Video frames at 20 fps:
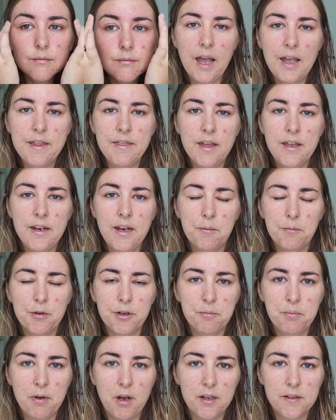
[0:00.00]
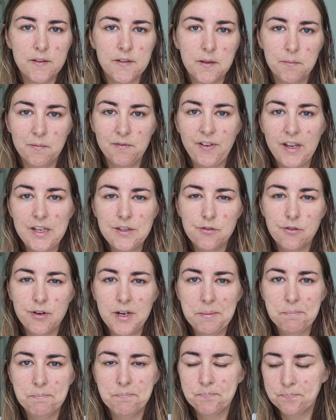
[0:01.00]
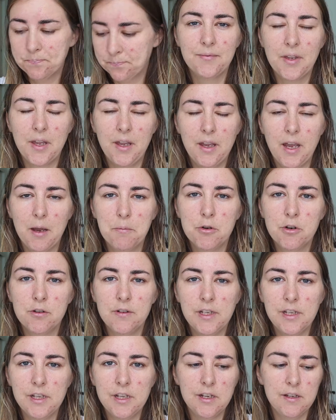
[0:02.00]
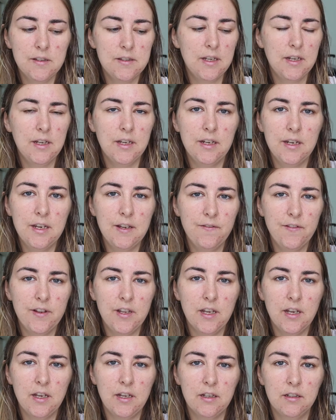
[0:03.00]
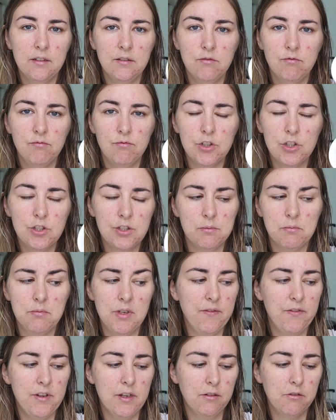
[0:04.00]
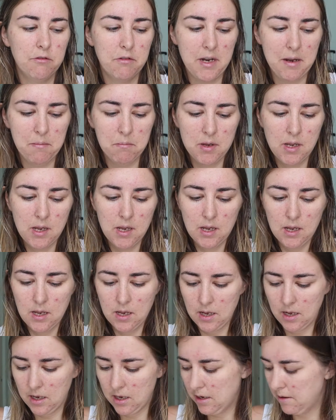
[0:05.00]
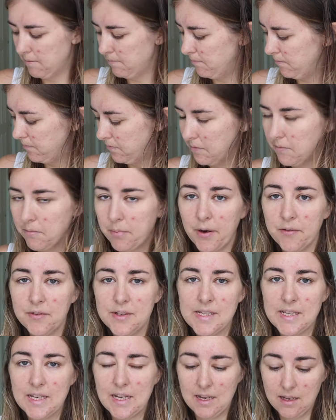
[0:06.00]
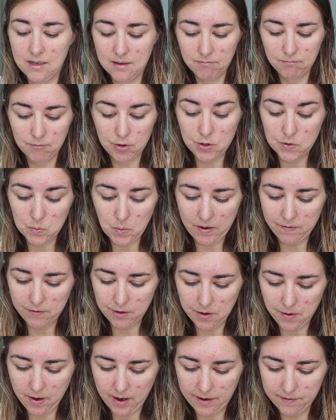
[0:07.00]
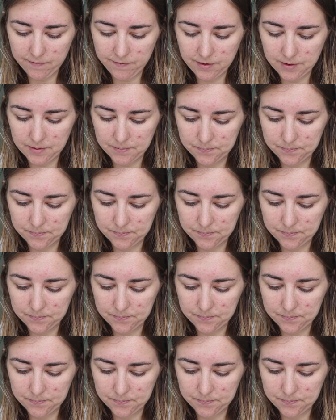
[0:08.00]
And then I'm going to put on some face cream. I'm currently using Nivea, just some Nivea cream, but obviously use whatever you have.